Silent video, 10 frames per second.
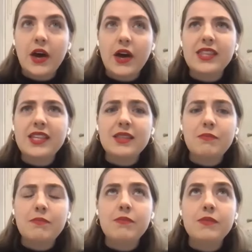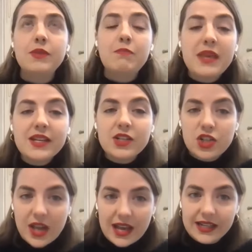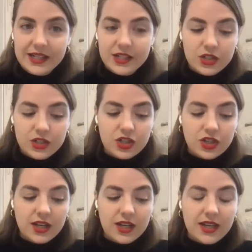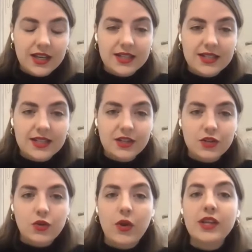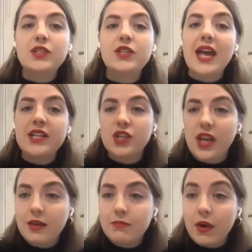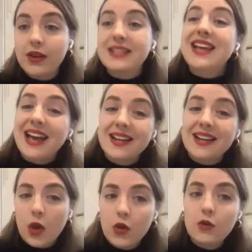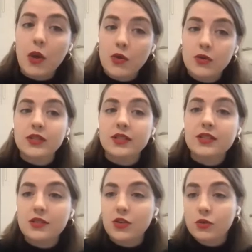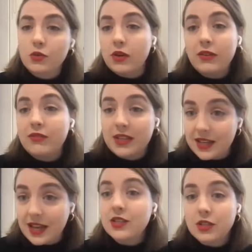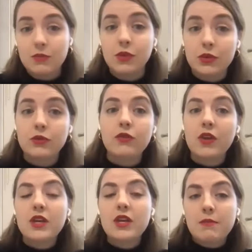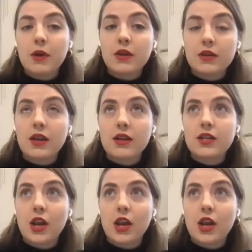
I think the bigger challenge is trying to educate buyers and homeowners who don't even intend to move, but